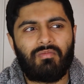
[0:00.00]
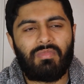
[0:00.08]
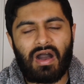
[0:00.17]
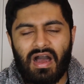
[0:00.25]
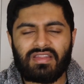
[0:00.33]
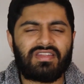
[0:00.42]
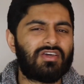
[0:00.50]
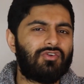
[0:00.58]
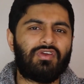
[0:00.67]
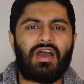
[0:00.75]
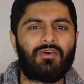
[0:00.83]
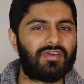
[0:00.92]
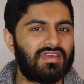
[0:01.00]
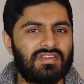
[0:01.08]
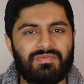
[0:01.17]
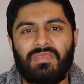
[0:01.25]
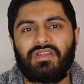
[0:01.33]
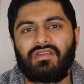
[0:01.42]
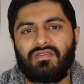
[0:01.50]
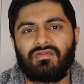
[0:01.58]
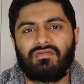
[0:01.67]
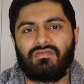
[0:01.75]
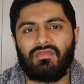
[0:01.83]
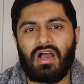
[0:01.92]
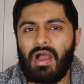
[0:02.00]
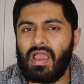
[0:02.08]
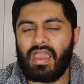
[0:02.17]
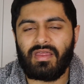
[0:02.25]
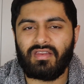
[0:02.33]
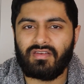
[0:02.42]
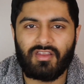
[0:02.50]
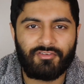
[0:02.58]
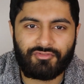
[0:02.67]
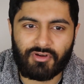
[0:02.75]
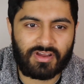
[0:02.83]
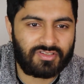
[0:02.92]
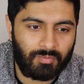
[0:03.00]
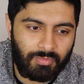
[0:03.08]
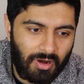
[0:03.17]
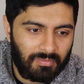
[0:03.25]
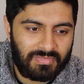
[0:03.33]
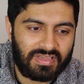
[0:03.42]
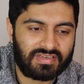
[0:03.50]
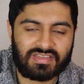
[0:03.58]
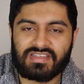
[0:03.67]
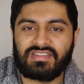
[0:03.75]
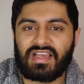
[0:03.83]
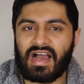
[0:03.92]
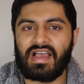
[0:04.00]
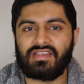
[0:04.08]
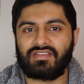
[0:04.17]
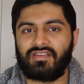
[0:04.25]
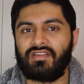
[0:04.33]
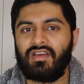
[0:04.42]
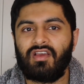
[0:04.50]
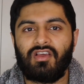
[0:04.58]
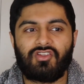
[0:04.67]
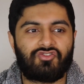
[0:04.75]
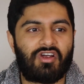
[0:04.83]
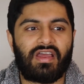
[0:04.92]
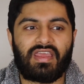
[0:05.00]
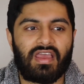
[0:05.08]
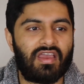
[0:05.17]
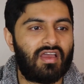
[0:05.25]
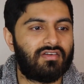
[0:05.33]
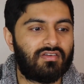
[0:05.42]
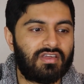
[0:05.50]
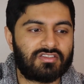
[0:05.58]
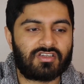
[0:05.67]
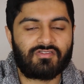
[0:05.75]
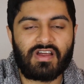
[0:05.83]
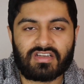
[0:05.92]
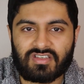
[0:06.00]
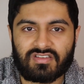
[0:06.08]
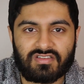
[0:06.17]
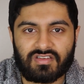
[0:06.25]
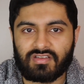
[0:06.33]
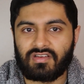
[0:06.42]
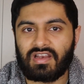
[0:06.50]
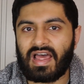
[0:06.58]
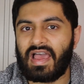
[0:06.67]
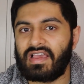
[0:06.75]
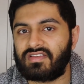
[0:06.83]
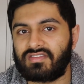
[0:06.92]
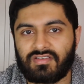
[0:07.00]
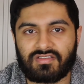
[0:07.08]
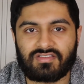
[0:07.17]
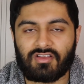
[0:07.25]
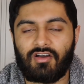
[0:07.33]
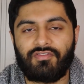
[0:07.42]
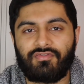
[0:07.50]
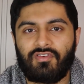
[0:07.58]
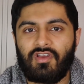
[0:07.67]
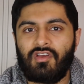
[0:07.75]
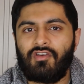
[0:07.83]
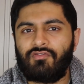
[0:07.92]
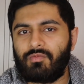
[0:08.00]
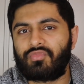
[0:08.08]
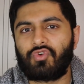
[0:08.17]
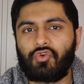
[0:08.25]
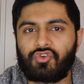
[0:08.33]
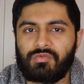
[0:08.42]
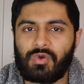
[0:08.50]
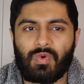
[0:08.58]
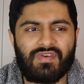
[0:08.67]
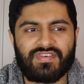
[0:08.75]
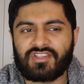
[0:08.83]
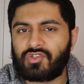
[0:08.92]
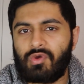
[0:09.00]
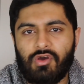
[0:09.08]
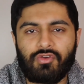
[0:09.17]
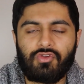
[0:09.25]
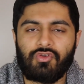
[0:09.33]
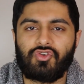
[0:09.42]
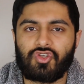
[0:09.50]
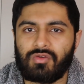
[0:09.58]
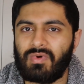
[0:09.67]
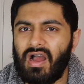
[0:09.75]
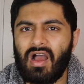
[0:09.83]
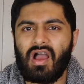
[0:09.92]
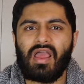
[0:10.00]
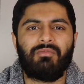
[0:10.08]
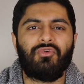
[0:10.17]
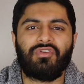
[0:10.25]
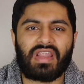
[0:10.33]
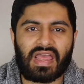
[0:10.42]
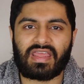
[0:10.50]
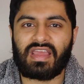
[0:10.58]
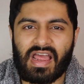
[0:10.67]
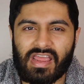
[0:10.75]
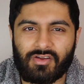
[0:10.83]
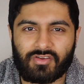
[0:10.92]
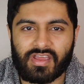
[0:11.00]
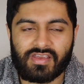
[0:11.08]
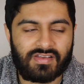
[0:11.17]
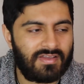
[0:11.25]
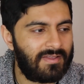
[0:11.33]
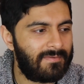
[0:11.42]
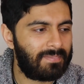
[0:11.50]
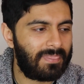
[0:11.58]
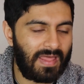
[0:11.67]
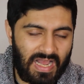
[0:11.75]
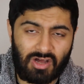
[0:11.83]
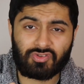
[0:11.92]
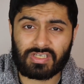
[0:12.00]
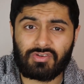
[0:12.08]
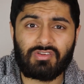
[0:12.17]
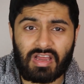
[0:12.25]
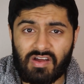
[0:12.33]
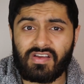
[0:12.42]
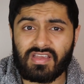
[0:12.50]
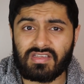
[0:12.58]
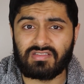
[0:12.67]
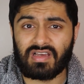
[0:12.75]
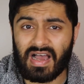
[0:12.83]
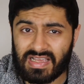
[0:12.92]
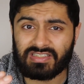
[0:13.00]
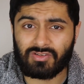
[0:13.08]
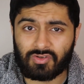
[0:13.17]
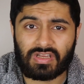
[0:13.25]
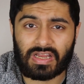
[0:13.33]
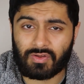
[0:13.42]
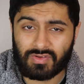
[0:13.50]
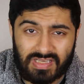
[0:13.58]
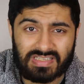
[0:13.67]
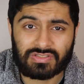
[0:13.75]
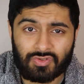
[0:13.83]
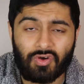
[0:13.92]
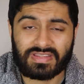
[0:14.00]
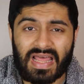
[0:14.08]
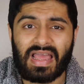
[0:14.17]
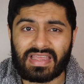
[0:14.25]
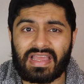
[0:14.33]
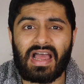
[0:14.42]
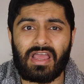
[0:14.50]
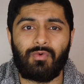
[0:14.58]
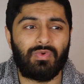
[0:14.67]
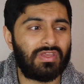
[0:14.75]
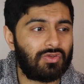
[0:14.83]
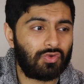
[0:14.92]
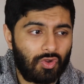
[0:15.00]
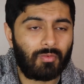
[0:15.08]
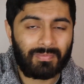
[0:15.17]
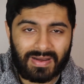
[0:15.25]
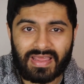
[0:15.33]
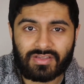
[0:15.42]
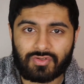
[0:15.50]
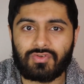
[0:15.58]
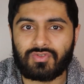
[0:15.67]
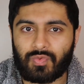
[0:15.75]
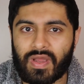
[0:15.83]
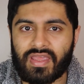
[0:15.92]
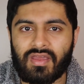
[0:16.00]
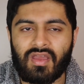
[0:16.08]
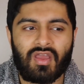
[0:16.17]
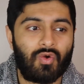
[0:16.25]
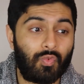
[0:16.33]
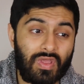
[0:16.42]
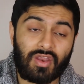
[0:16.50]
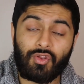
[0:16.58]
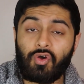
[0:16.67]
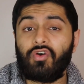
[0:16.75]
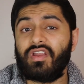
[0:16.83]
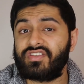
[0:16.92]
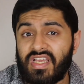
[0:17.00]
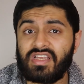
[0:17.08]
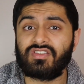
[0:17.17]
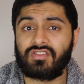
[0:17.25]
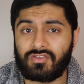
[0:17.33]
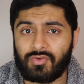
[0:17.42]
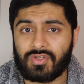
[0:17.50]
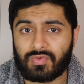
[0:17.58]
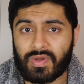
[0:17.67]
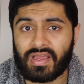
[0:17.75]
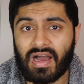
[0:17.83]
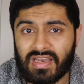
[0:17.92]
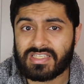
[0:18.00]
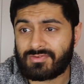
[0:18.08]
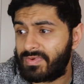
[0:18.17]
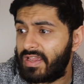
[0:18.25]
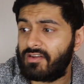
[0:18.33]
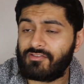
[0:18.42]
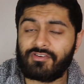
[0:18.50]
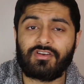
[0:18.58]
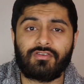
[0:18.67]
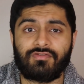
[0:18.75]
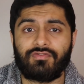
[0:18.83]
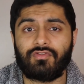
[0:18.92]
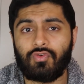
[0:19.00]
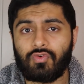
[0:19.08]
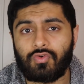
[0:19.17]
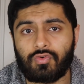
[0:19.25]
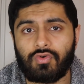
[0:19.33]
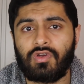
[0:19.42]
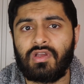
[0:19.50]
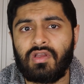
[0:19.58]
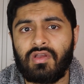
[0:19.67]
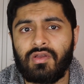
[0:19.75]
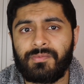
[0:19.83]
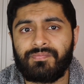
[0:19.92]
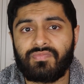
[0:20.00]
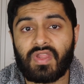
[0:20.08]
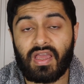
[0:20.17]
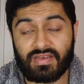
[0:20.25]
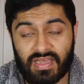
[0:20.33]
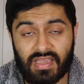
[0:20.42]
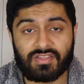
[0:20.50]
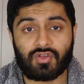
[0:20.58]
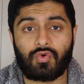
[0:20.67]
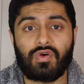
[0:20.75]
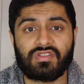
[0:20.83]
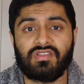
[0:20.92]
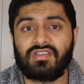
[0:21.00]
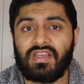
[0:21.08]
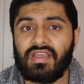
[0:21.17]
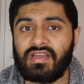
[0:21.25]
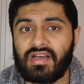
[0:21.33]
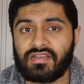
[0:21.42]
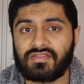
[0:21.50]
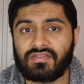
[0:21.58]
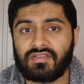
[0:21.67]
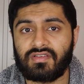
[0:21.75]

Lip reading: But I tell you how it is, man. I ain't afraid to bum lick these guys and try to get interactions and likes and stuff from social media, whether it's Twitter or YouTube. I am not that guy, okay? I'll tell you how it is. I said Lukaku is not that guy. We do not play to his way. We are not going to change to his way unless we get rid of Tuchel. And that is the question today, guys.